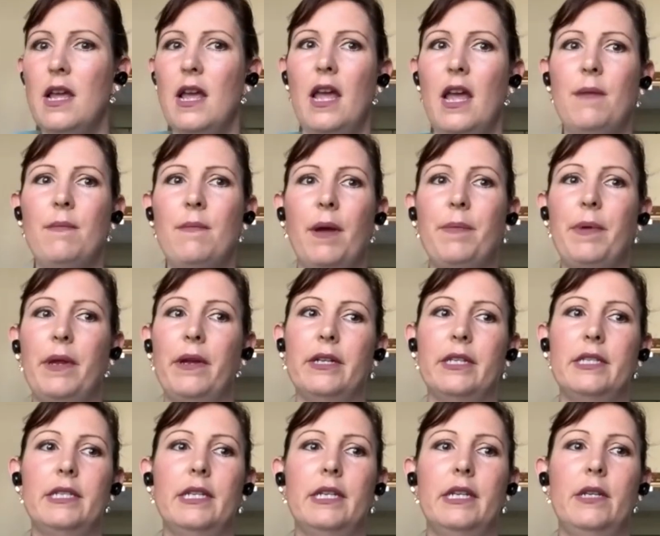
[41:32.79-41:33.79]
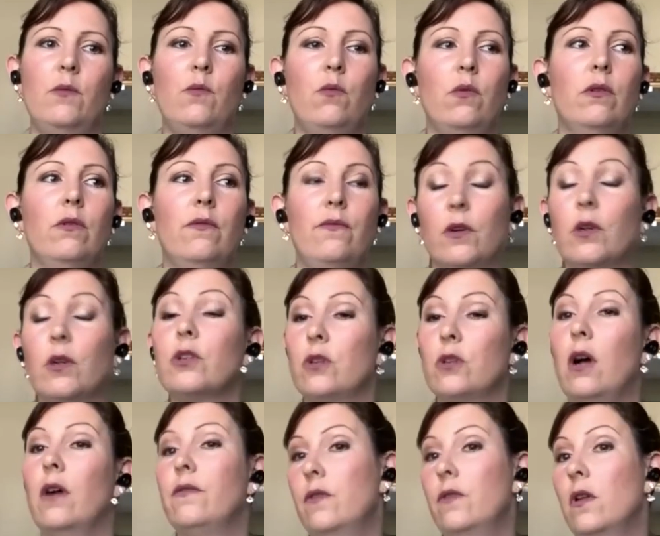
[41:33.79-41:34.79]
And my parents said, well, first
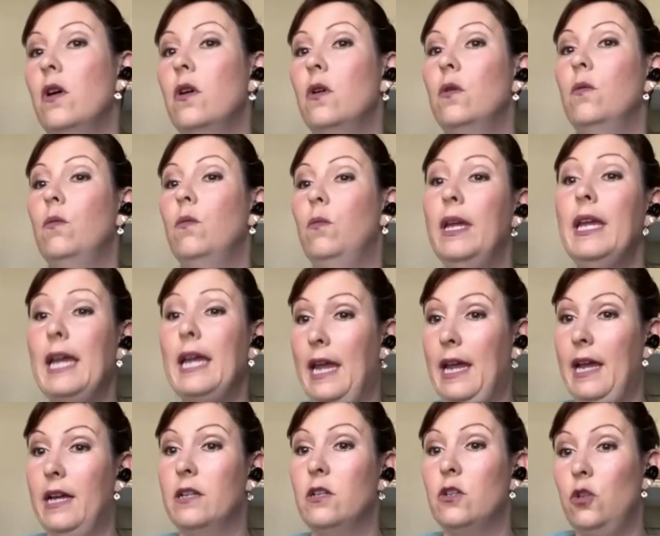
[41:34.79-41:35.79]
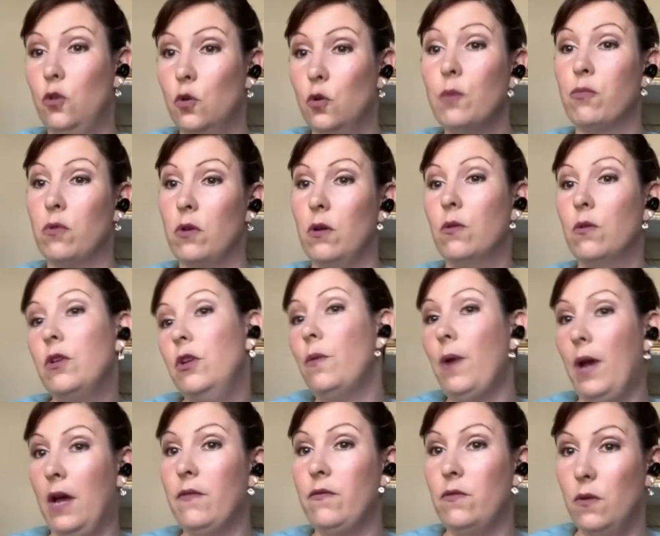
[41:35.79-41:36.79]
off, no, we can't. You're broke. You
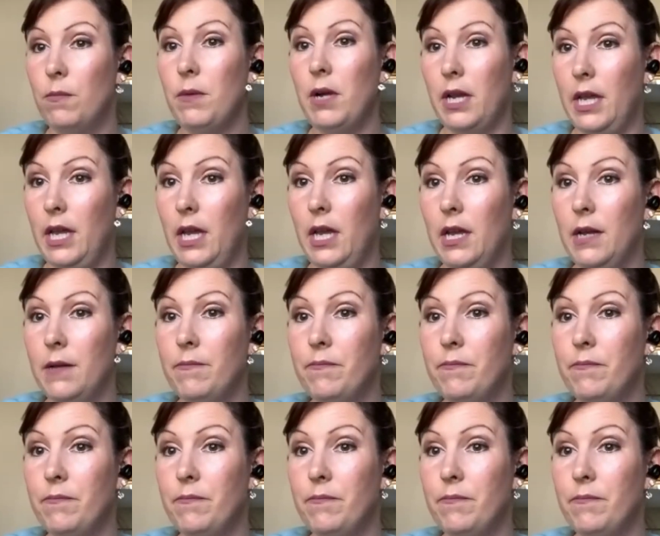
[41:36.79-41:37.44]
have no money.